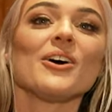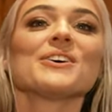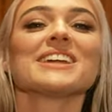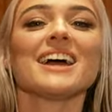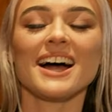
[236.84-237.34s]
Oh
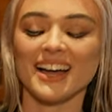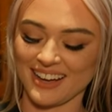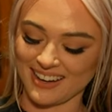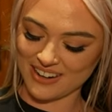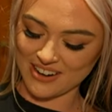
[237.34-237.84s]

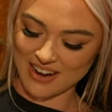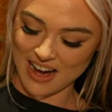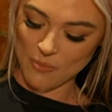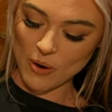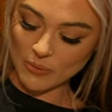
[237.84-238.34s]
yeah,
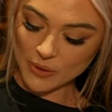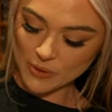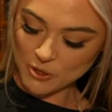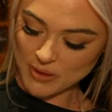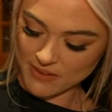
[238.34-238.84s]
alright. Well, we
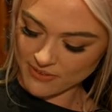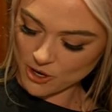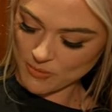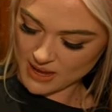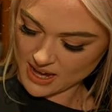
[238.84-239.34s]
will be
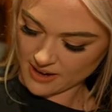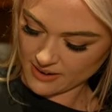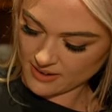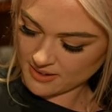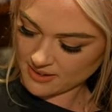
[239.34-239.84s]

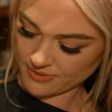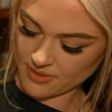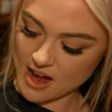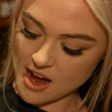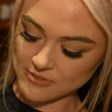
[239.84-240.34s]
filming
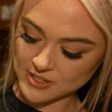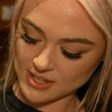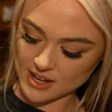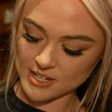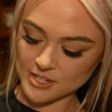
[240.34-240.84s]
after
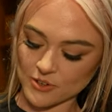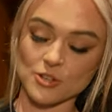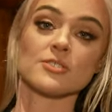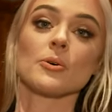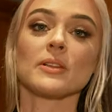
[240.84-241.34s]
the interview,
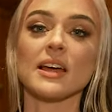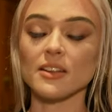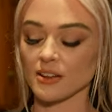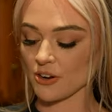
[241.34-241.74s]
so we'll let you